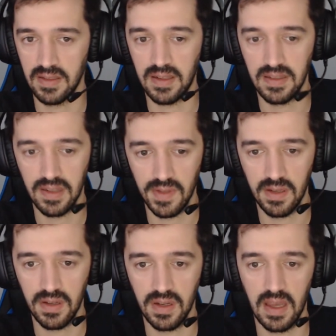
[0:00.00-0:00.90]
and
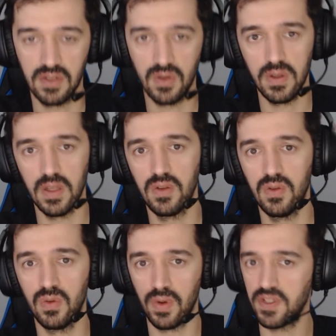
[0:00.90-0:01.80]
9700Ks couldn't
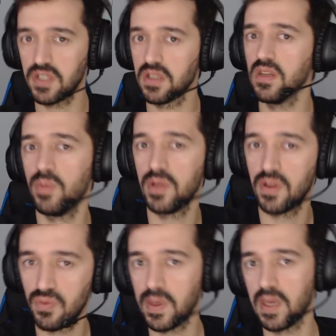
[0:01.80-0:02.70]
do with just a little bit
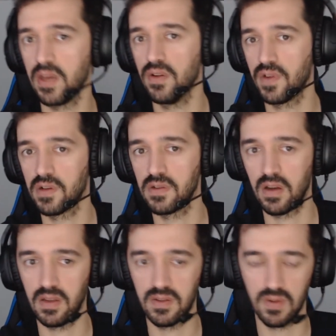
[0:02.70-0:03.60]
of tweaking and
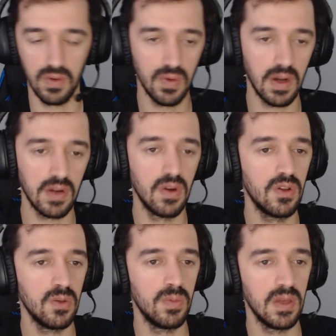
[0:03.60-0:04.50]
overclocking. So you are going
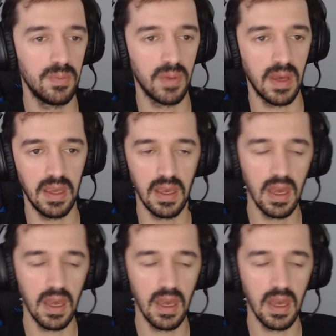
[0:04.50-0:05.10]
to be paying